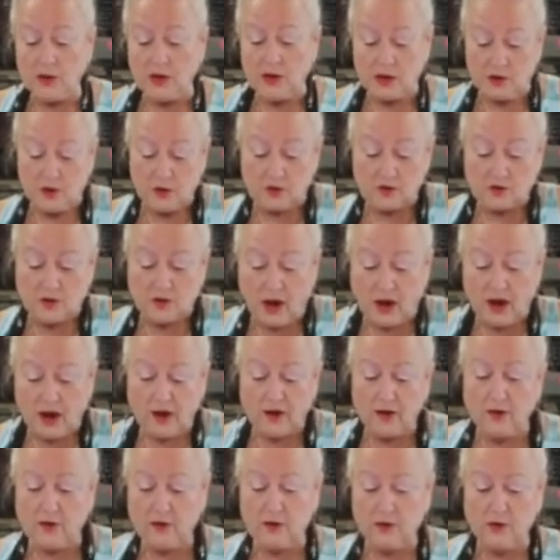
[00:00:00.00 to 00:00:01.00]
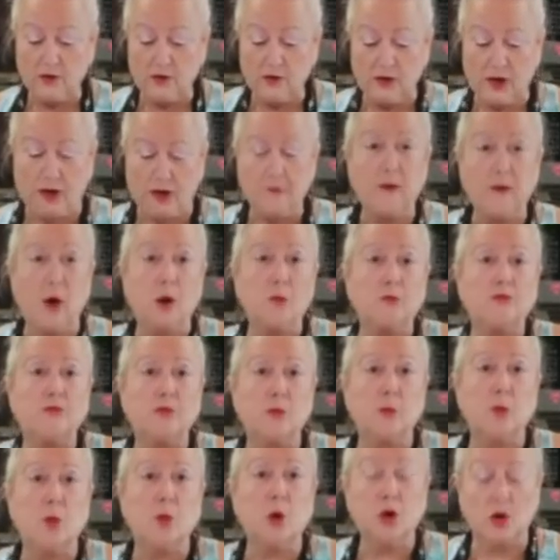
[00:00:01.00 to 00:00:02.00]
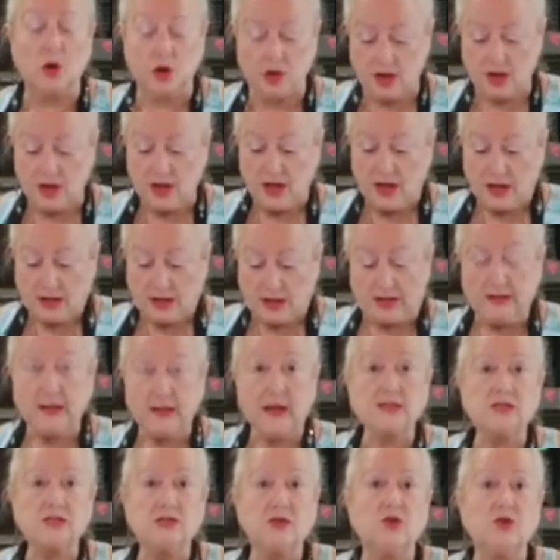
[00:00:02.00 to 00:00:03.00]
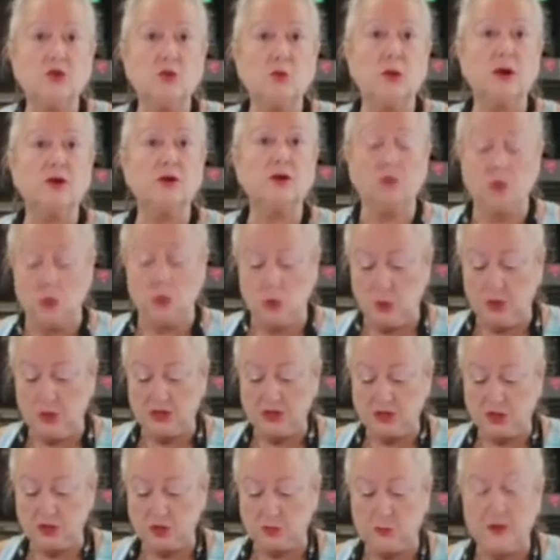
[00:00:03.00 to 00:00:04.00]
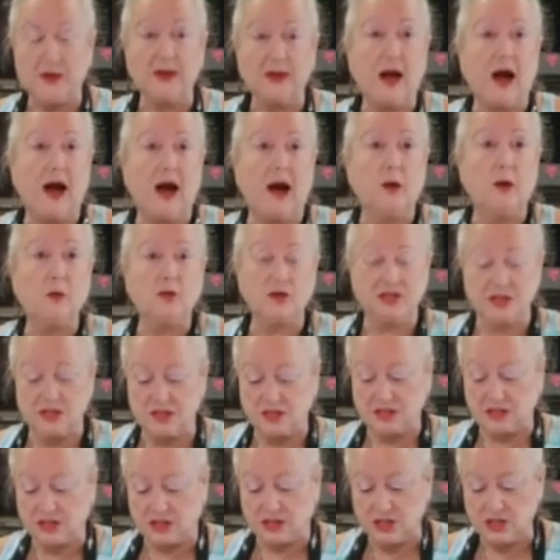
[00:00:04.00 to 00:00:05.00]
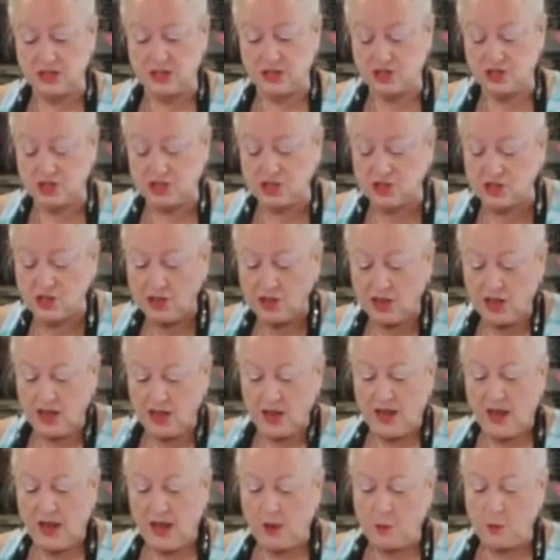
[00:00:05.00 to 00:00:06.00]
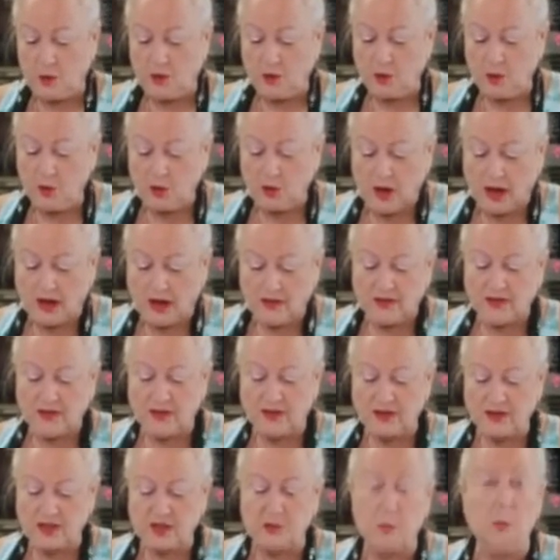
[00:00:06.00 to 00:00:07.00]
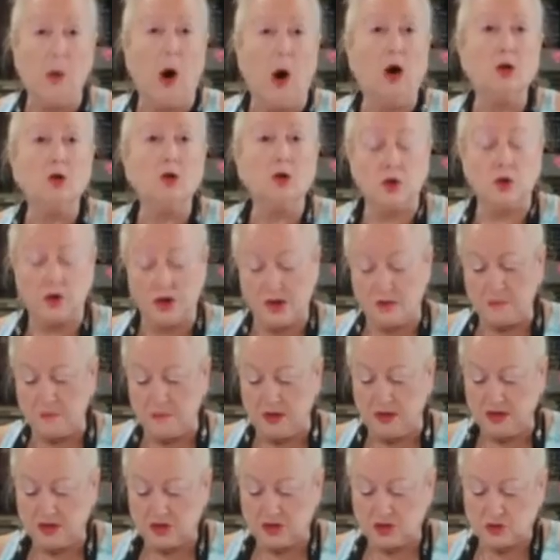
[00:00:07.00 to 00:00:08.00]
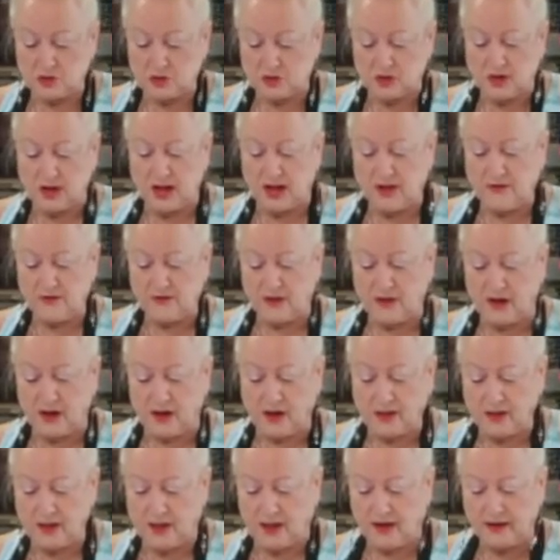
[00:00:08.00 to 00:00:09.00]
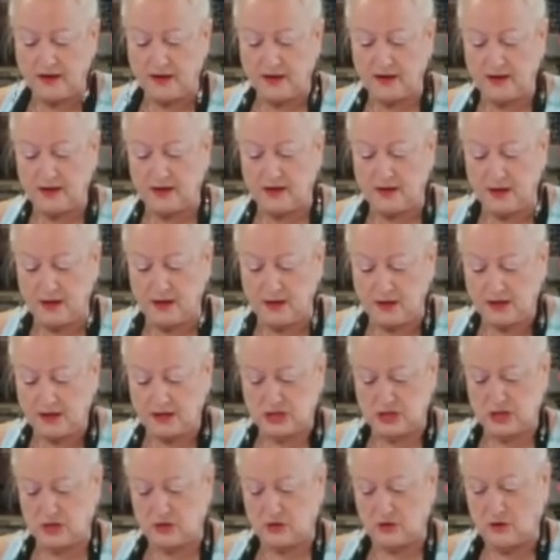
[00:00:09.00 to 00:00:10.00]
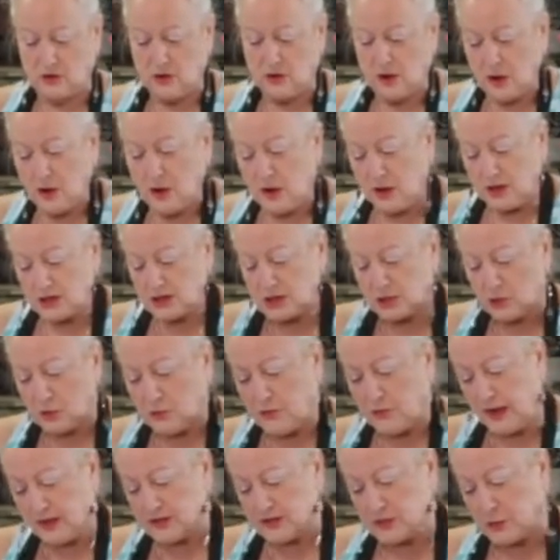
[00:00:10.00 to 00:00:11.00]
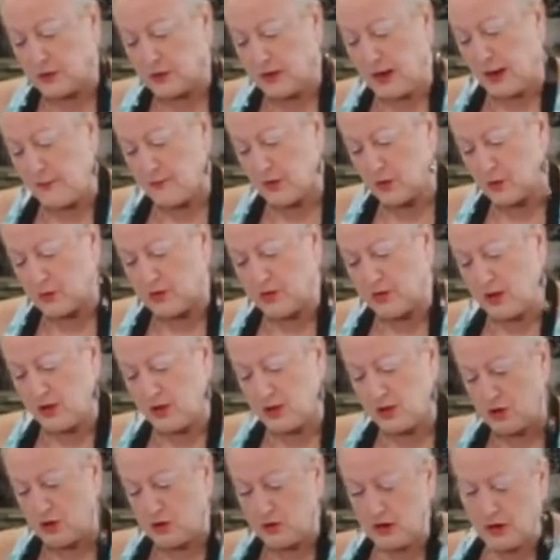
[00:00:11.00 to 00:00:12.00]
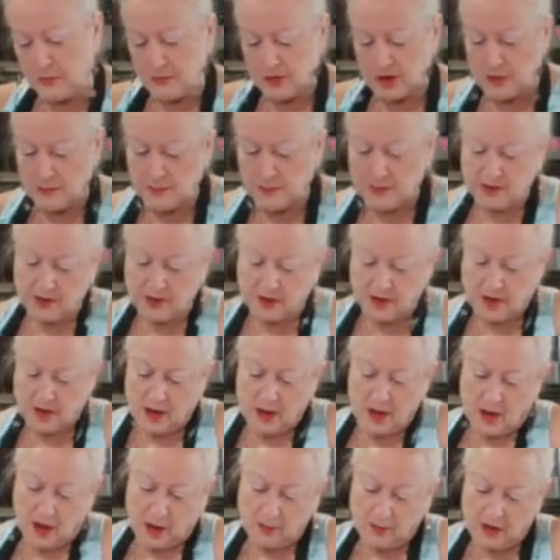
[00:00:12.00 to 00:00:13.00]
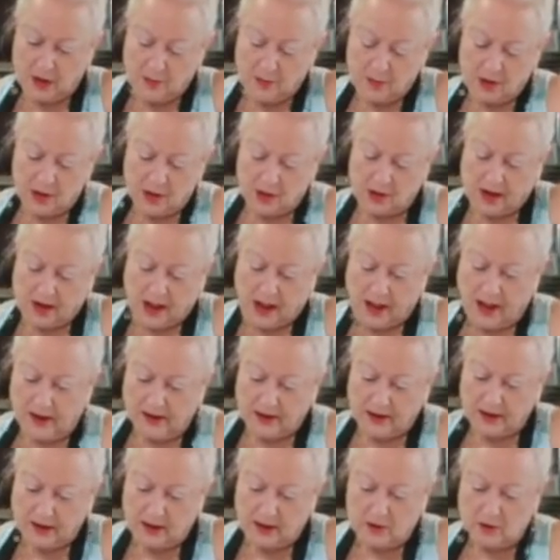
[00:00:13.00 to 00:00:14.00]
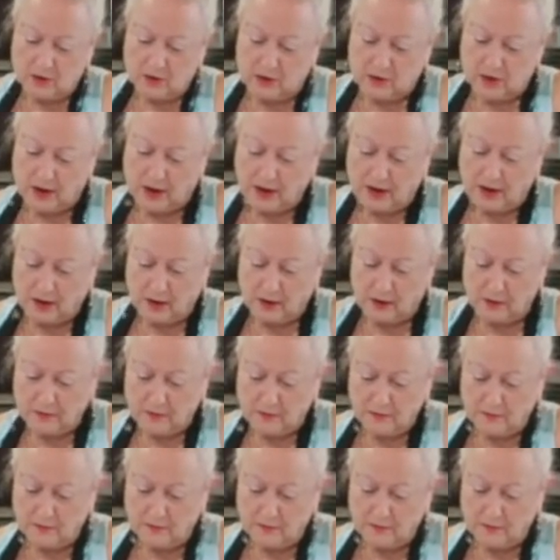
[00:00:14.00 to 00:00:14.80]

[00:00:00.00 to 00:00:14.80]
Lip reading: and you're tired, and you come home from work, the last thing you want to do is to spend hours in the kitchen. And when you cut things smaller, it makes your life a lot easier. So that's what I'm doing here. I'm gonna put it in high gear now.